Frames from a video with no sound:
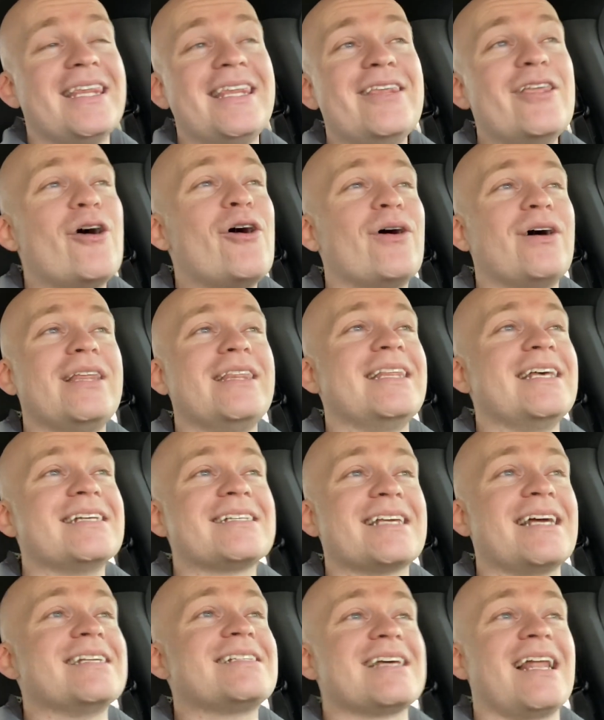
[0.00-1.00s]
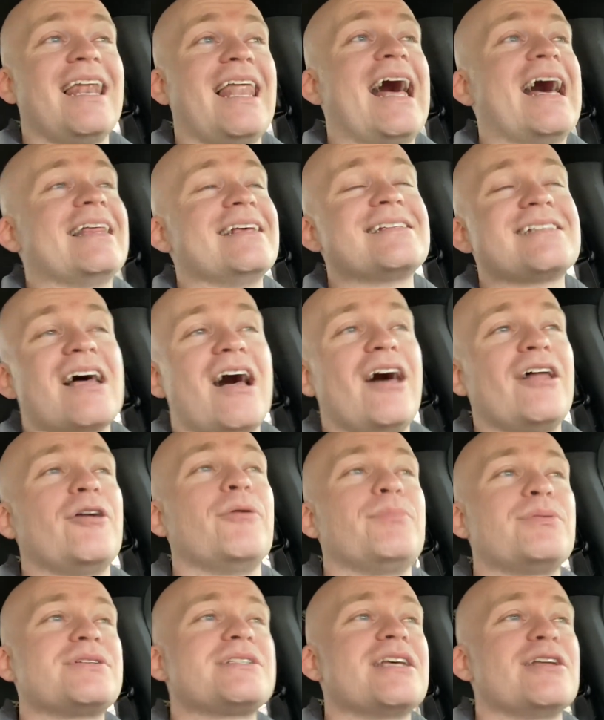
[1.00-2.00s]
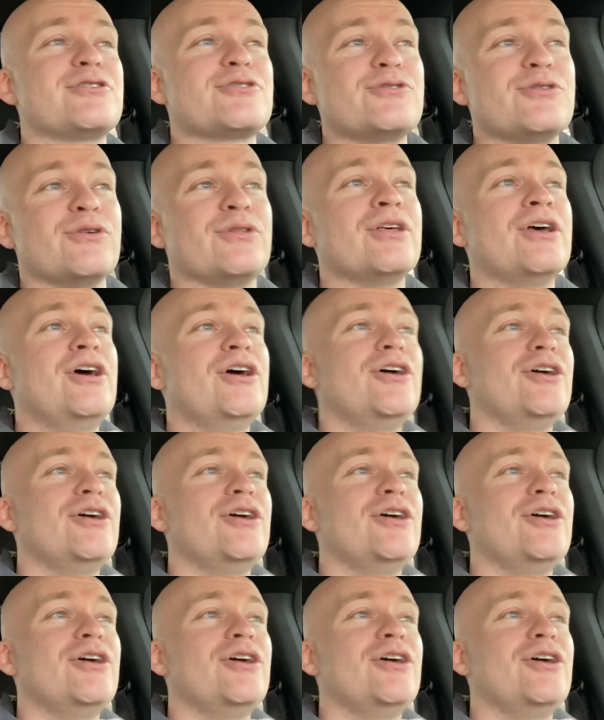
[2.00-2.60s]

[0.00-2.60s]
No, it's a lie. This is 100% truth.